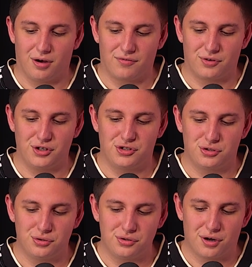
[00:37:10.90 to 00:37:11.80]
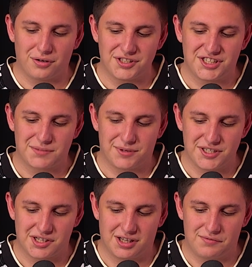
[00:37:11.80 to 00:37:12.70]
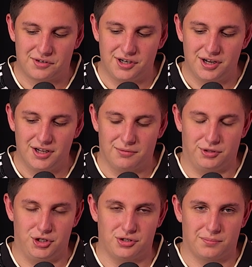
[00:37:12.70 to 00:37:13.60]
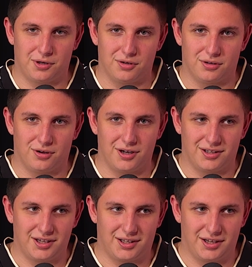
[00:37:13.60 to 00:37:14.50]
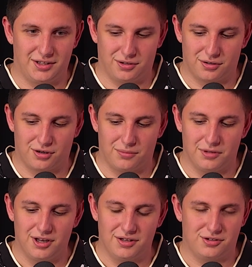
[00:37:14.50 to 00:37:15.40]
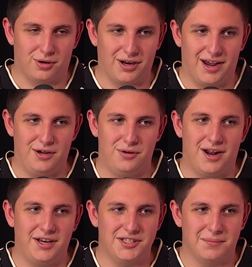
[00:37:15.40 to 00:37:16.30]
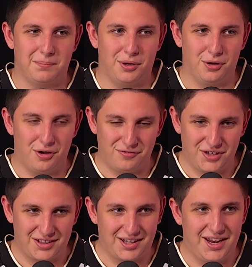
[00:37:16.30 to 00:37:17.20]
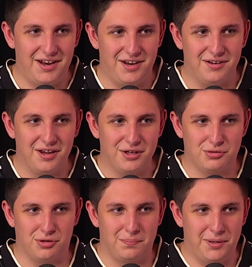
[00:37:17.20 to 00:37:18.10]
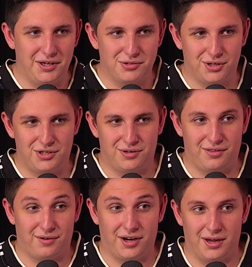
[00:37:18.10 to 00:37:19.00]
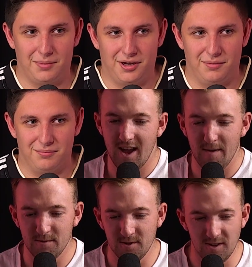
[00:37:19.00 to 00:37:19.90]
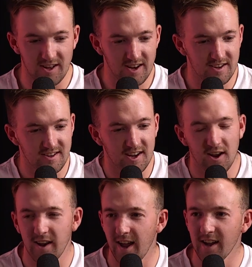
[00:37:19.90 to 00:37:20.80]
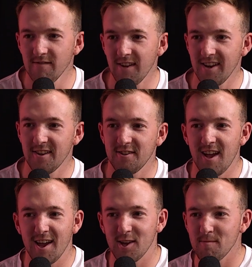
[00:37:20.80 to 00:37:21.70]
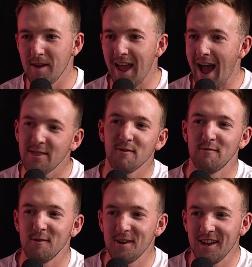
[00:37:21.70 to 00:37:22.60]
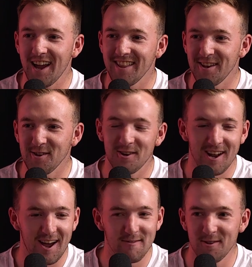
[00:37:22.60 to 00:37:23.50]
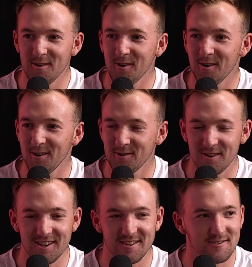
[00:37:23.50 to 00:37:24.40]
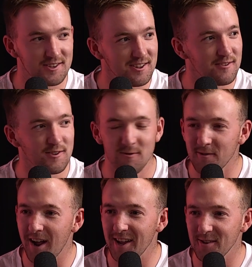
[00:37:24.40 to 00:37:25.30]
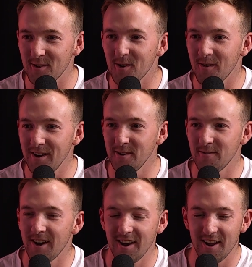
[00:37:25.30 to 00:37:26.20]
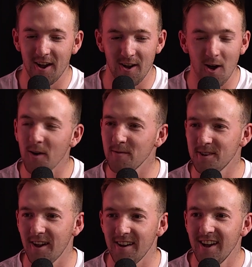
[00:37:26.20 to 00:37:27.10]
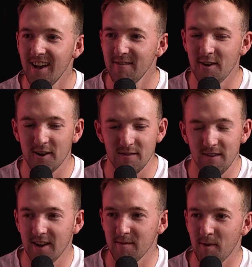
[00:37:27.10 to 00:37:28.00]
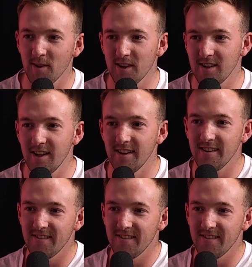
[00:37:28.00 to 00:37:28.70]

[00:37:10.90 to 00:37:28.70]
offering $2 express delivery when you shop online at liquorland.com.au. That is the perfect lead-in to a big 2023 campaign. Absolutely, it is, Nico. And how convenient is that? You could be at the footy and then you could have your drinks delivered at your door when you're ready to go home. So very convenient by Liquorland.